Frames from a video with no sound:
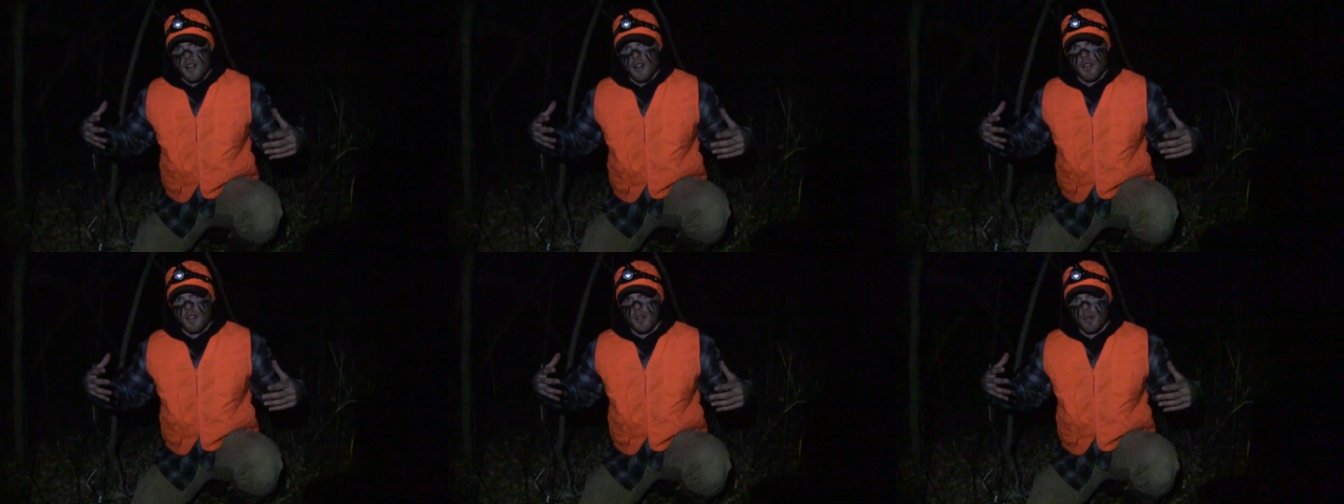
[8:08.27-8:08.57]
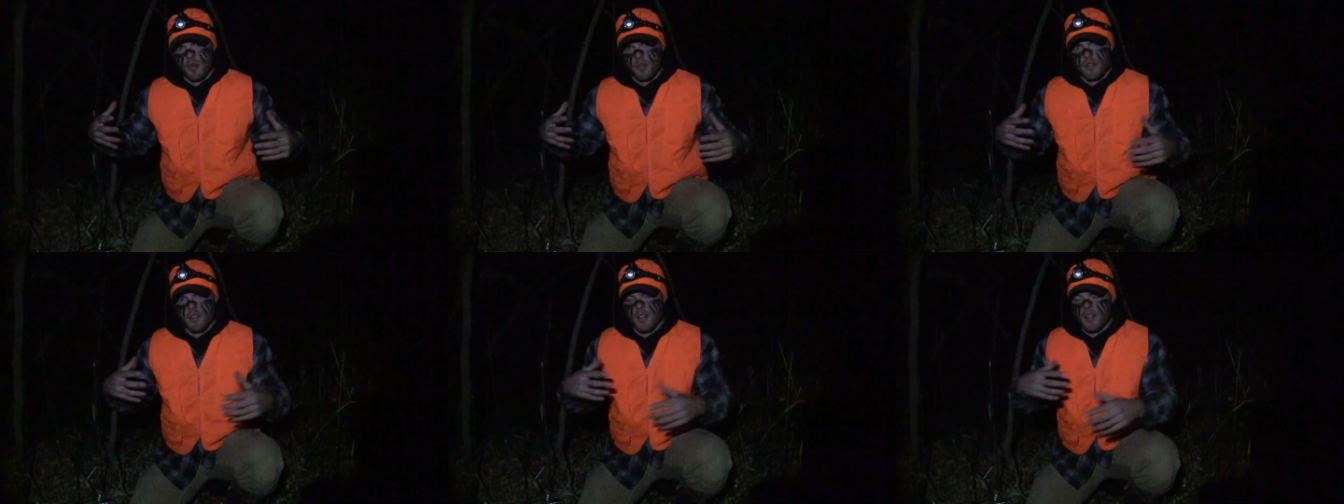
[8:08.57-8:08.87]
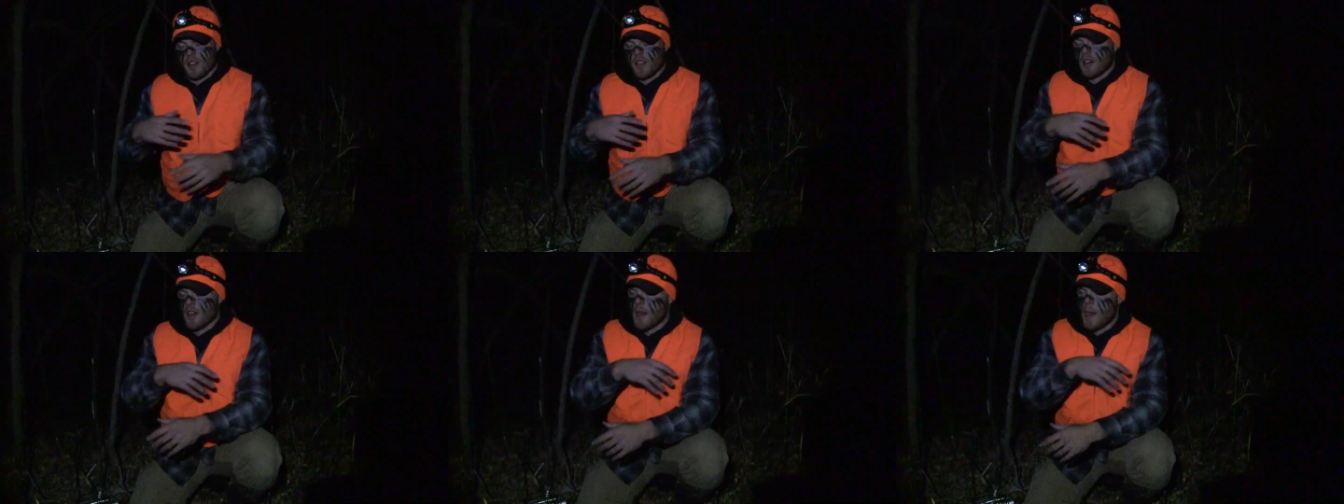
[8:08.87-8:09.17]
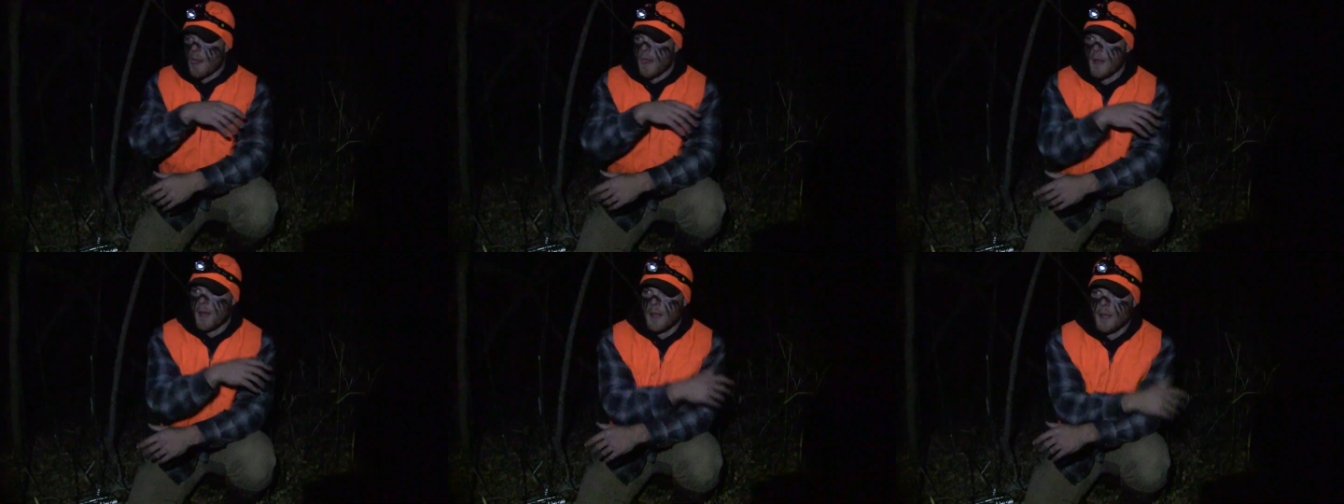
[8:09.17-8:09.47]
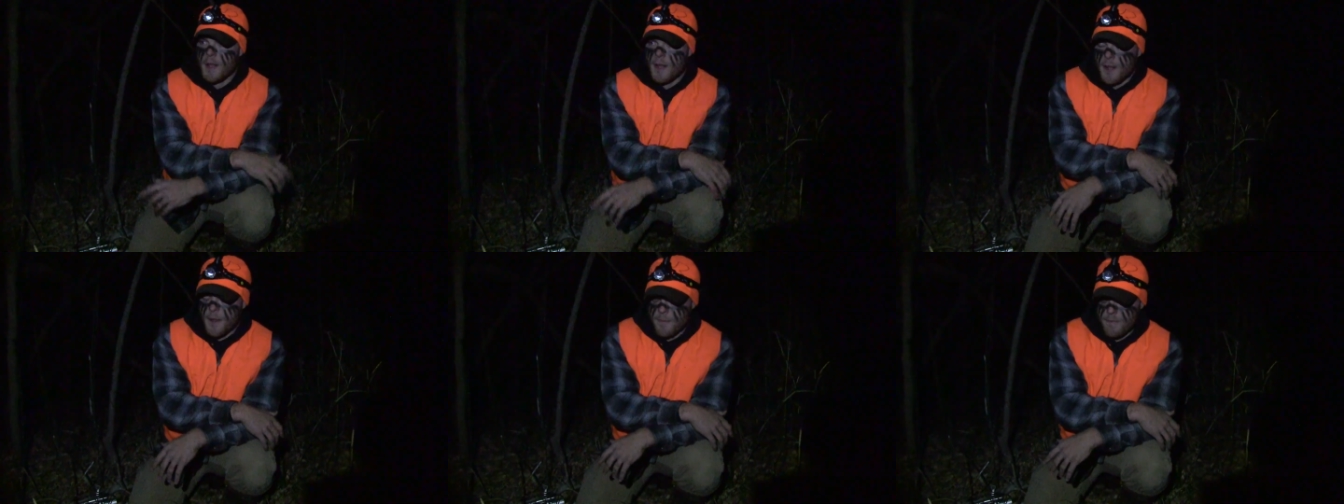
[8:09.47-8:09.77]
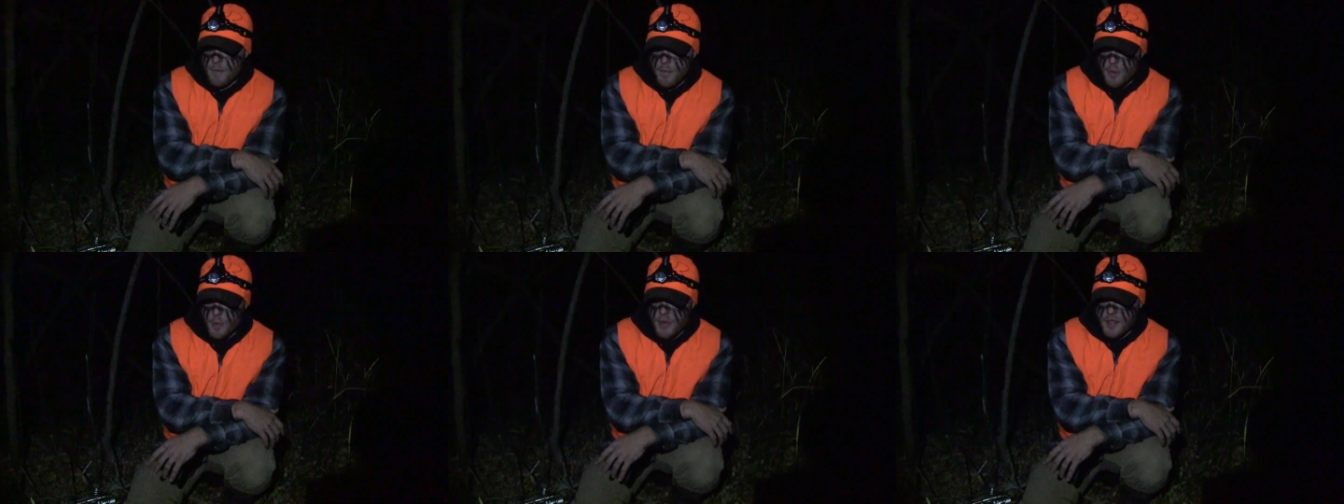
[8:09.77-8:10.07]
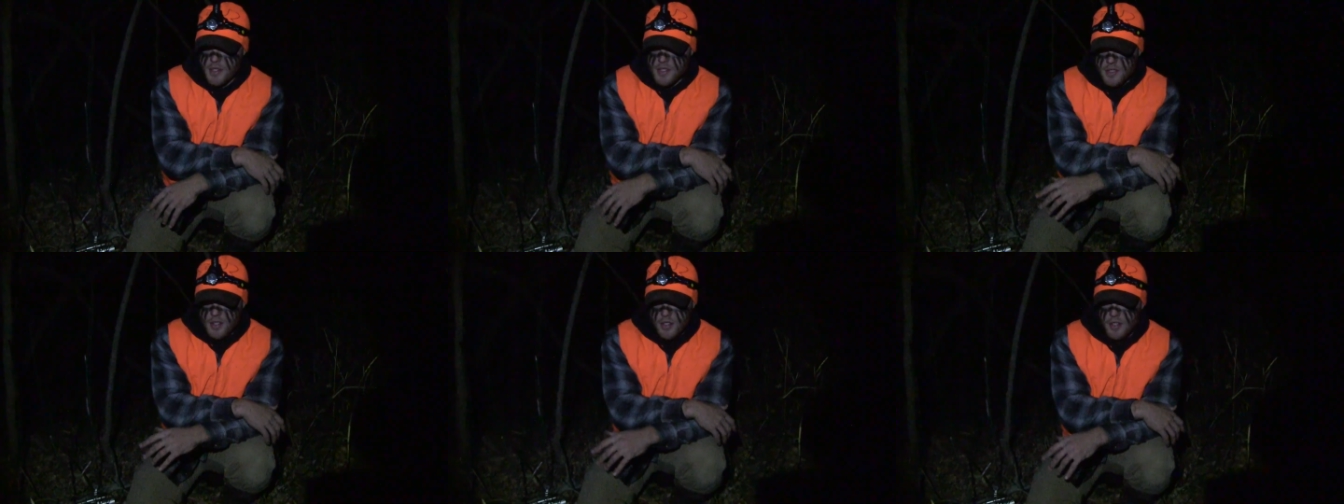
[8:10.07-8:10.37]
out of the older deer, but with
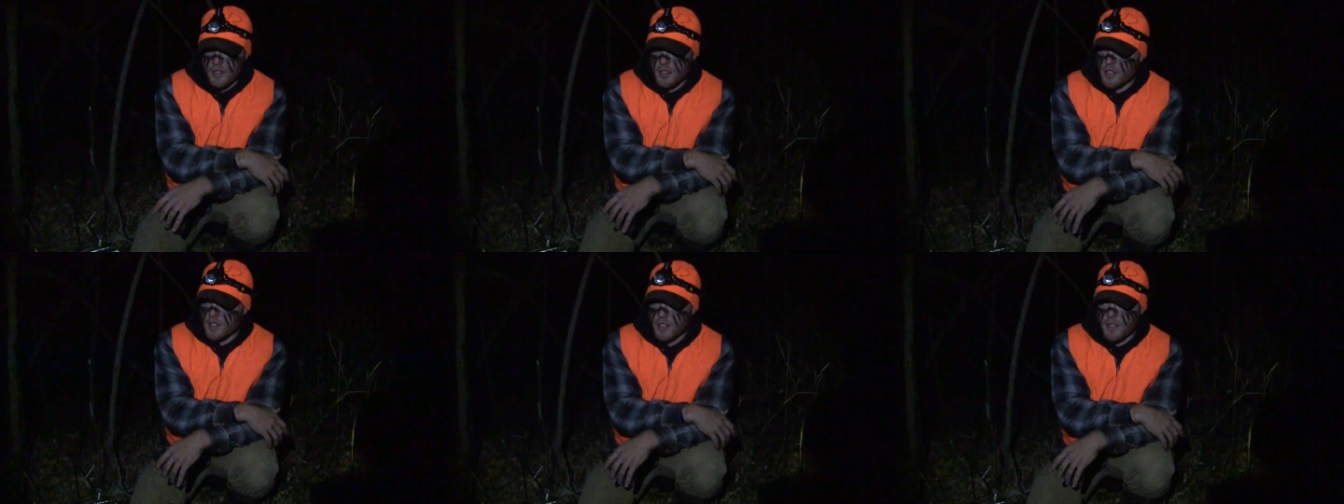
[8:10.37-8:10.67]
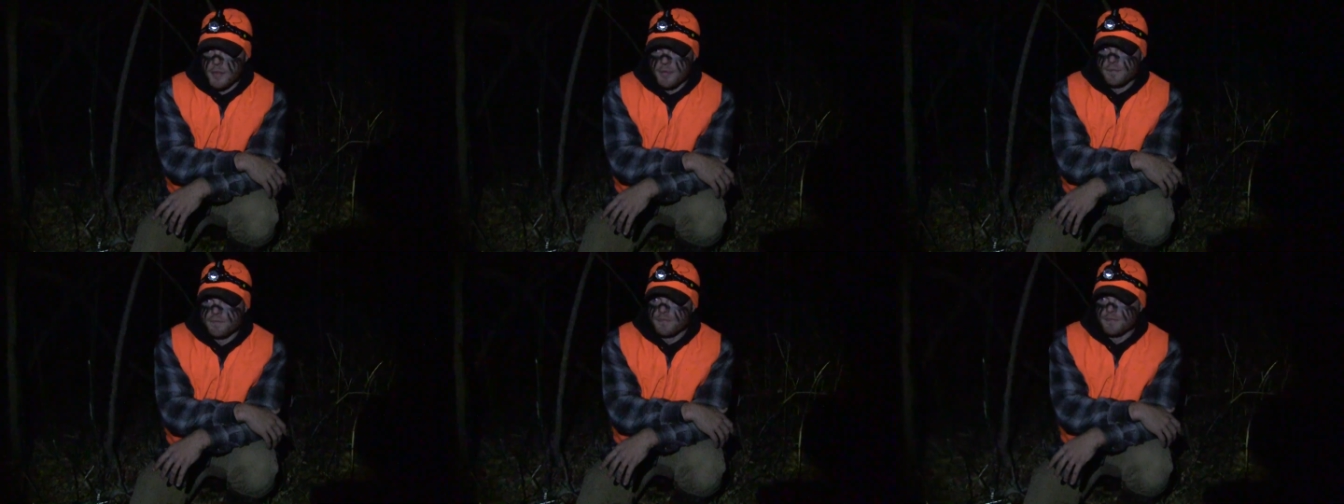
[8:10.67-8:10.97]
these younger deer,